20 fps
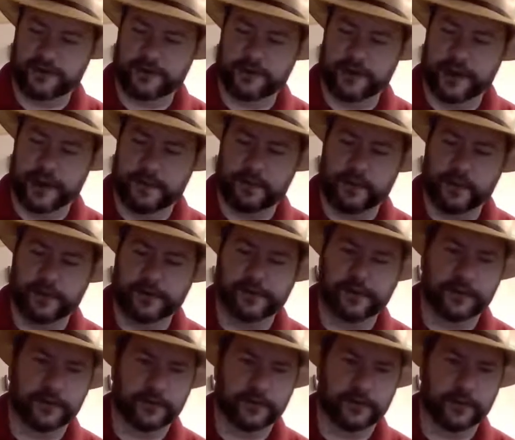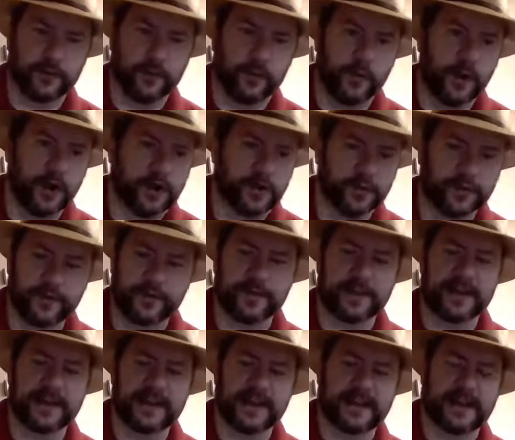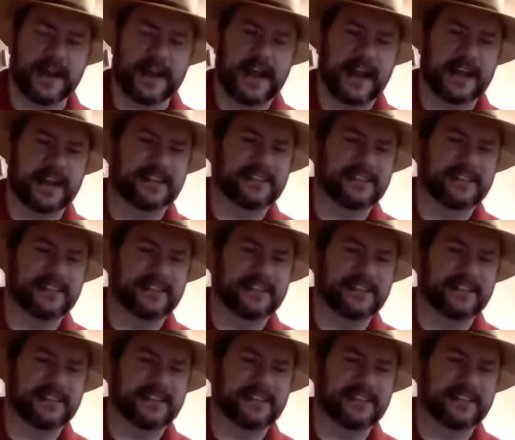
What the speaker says: So like 0.001 or something like that.